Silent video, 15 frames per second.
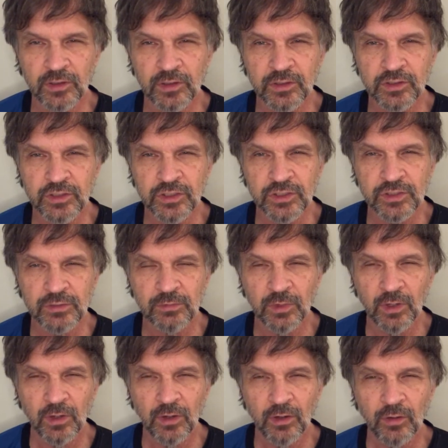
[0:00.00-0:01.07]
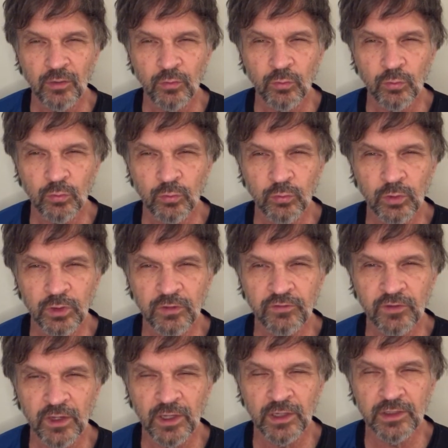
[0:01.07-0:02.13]
just really
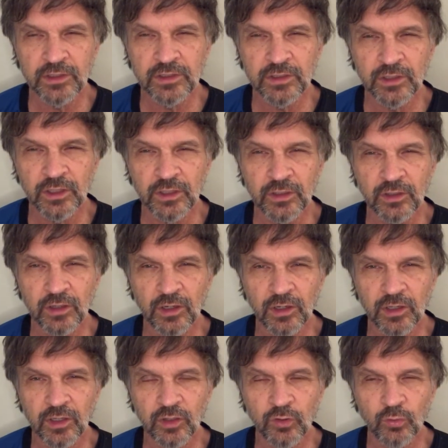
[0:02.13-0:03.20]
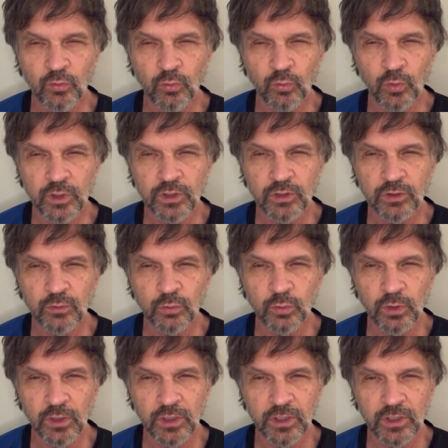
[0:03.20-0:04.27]
find that what you
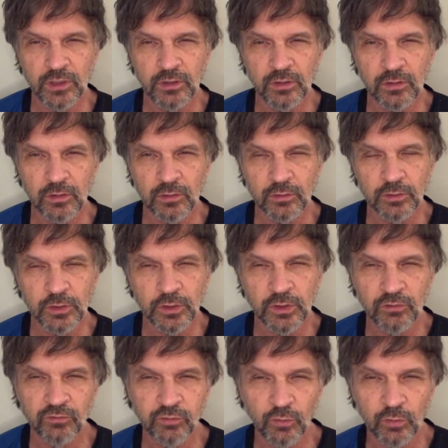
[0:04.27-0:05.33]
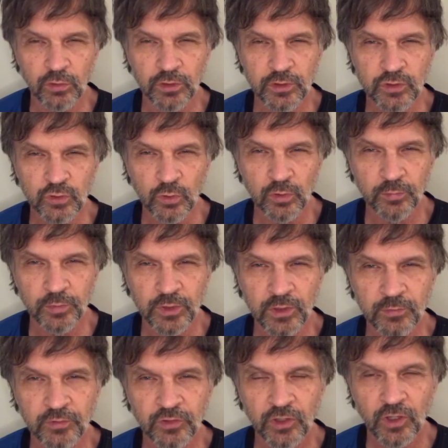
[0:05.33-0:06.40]
really are looking for in short
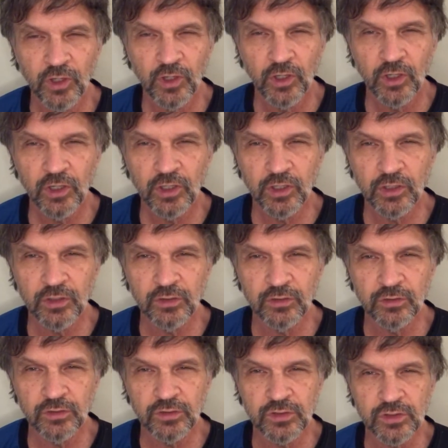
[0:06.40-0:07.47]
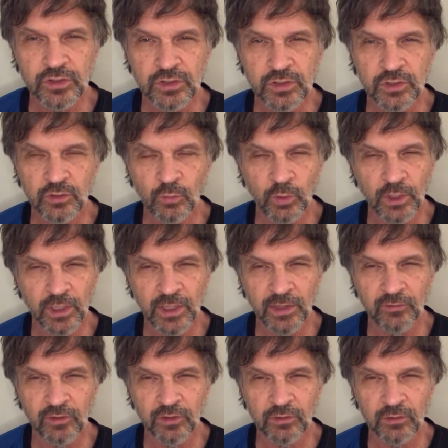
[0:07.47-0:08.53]
pips is you want to
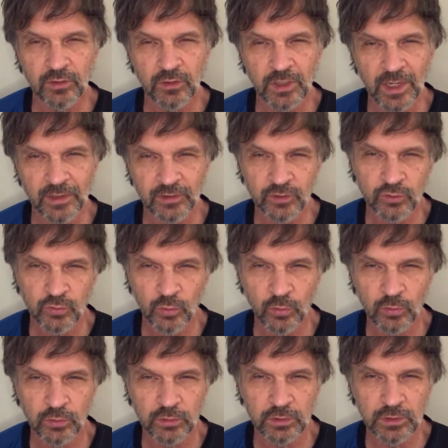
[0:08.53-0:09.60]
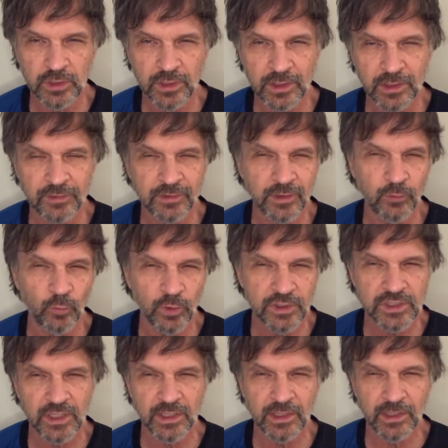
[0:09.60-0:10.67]
have a lot of control. And I think
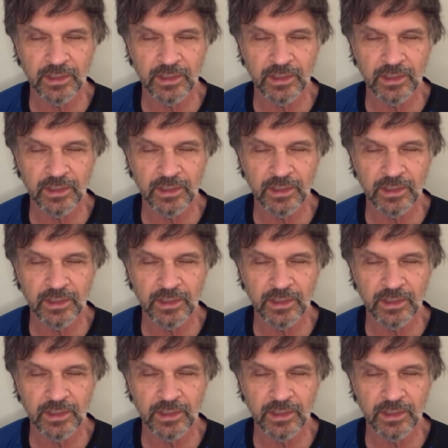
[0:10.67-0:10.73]
once I kind